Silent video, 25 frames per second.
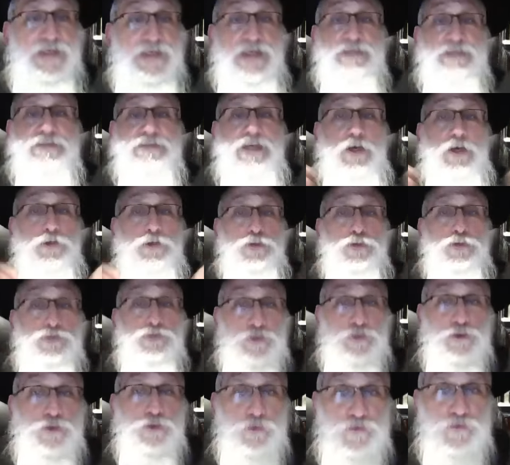I tell you
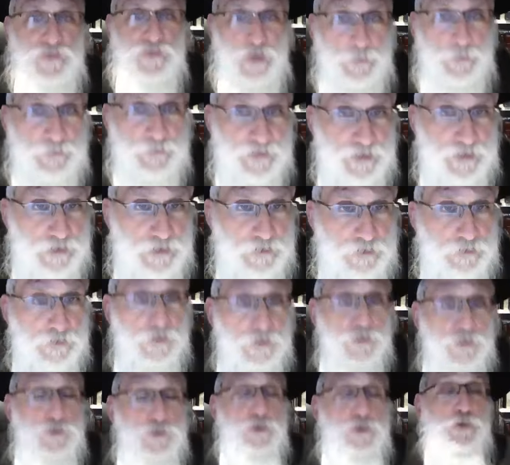to do something.
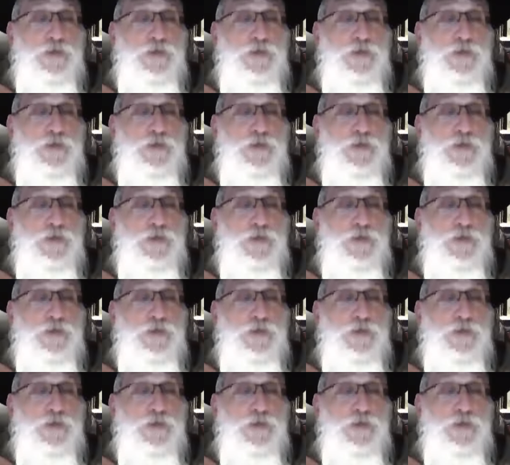You